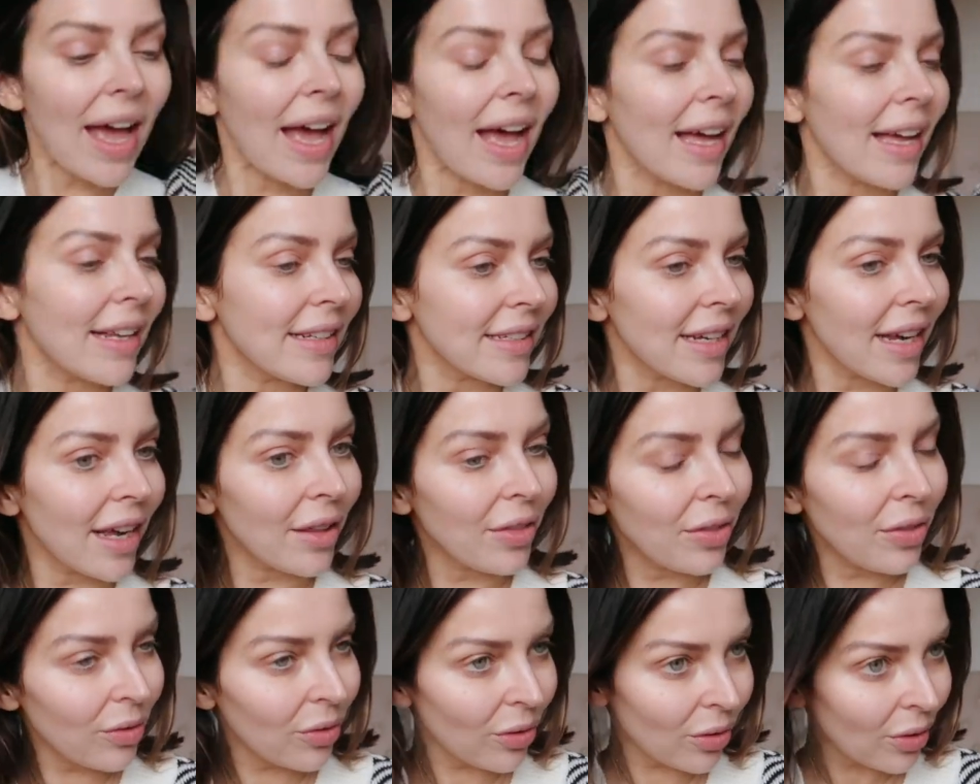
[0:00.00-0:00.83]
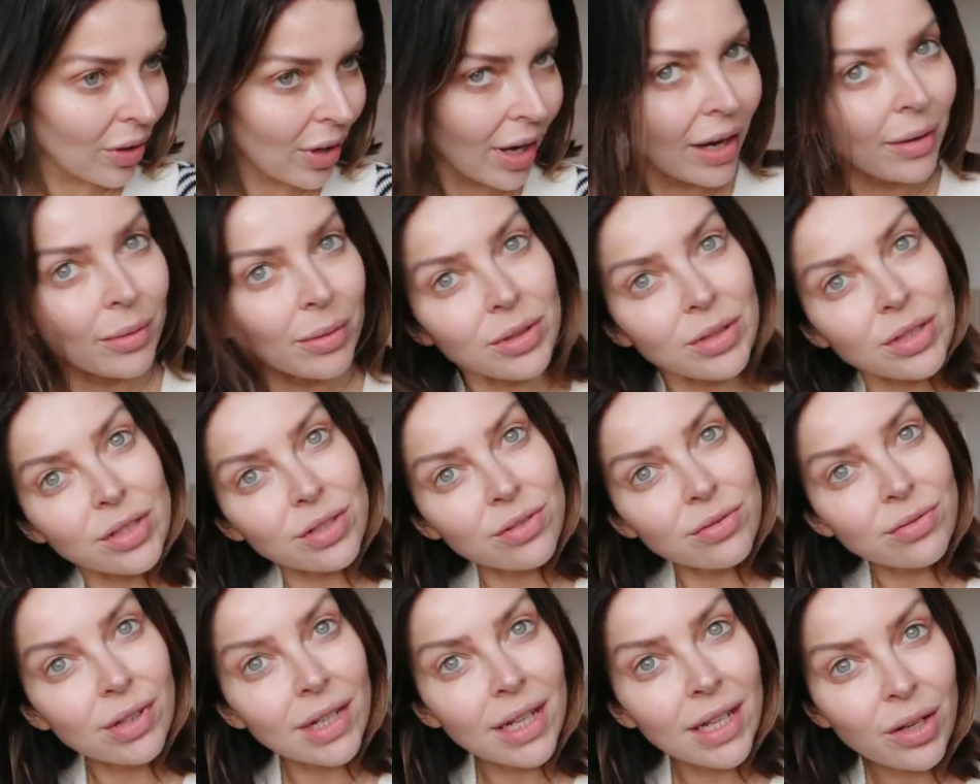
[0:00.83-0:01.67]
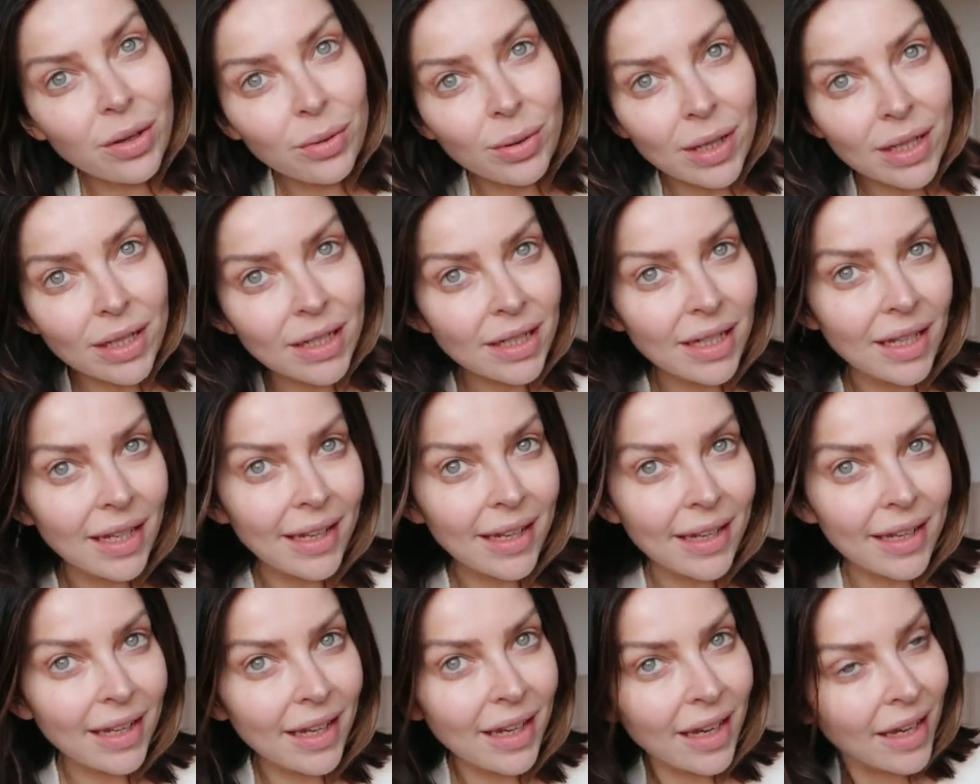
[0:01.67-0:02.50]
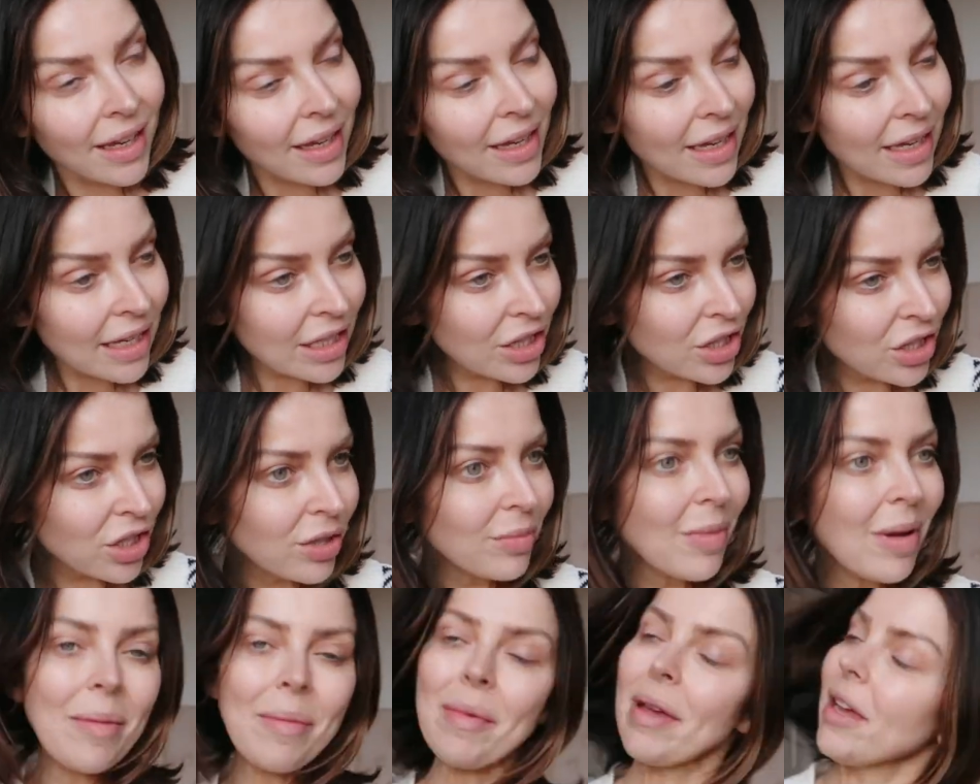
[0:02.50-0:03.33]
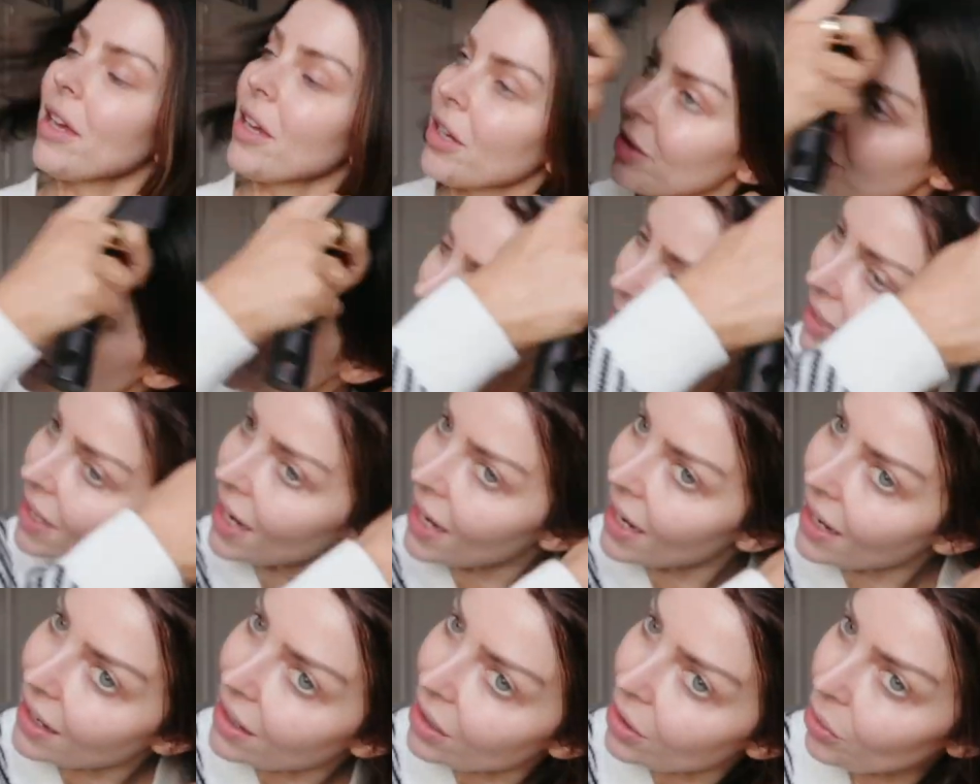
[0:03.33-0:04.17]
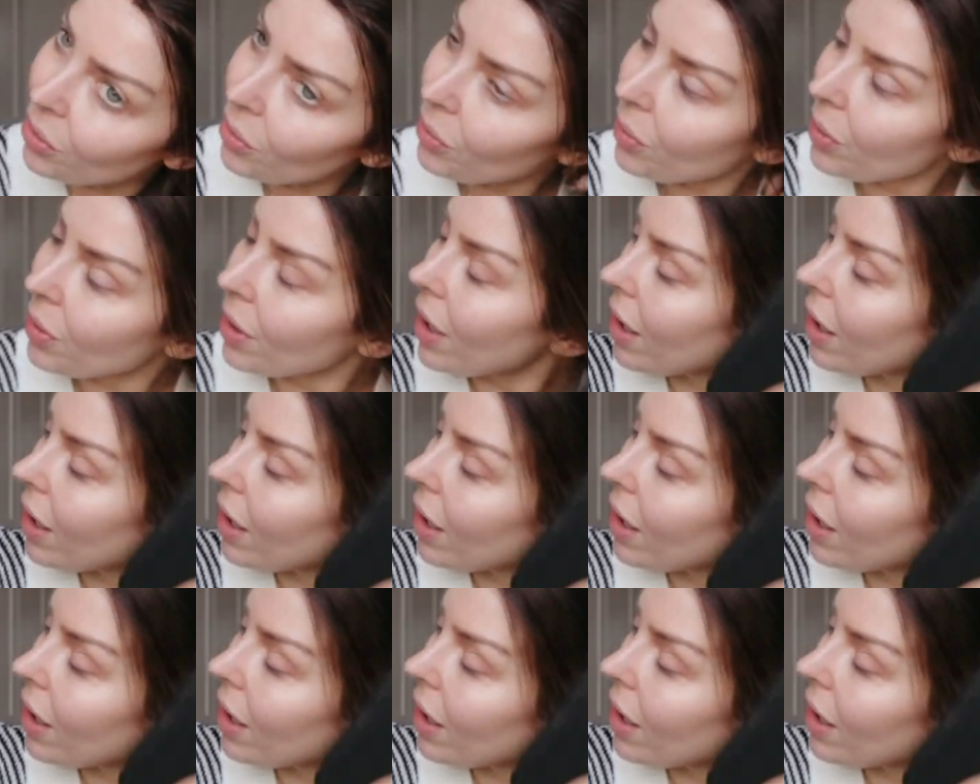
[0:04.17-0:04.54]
And I thought I would just really quickly do my makeup now,